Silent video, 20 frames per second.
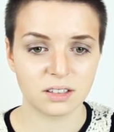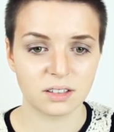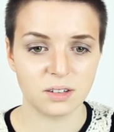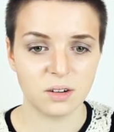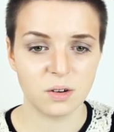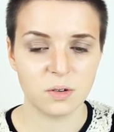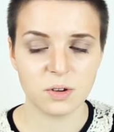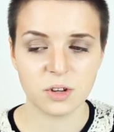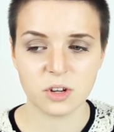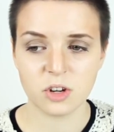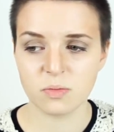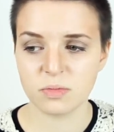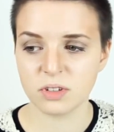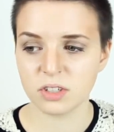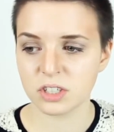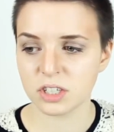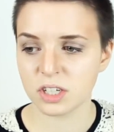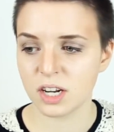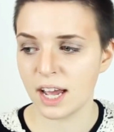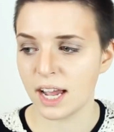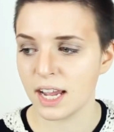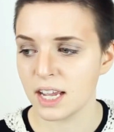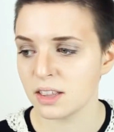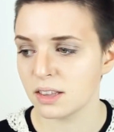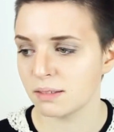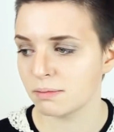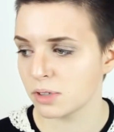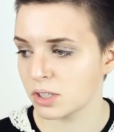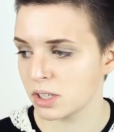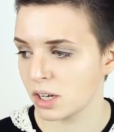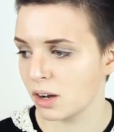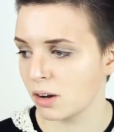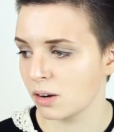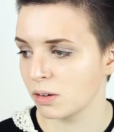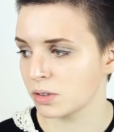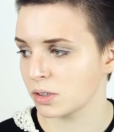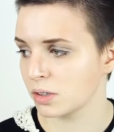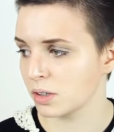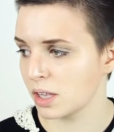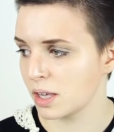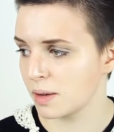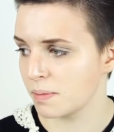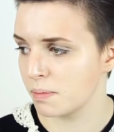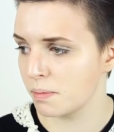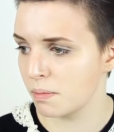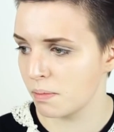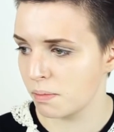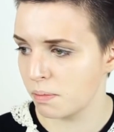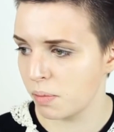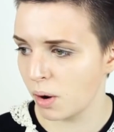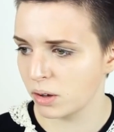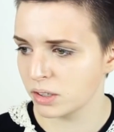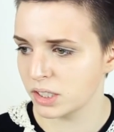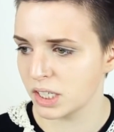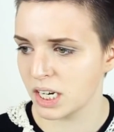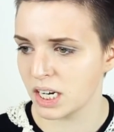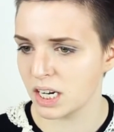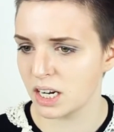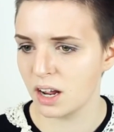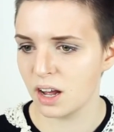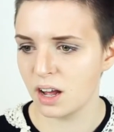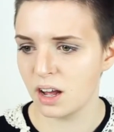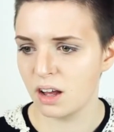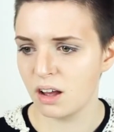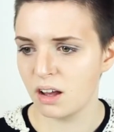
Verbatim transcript: No human should hate themselves or their body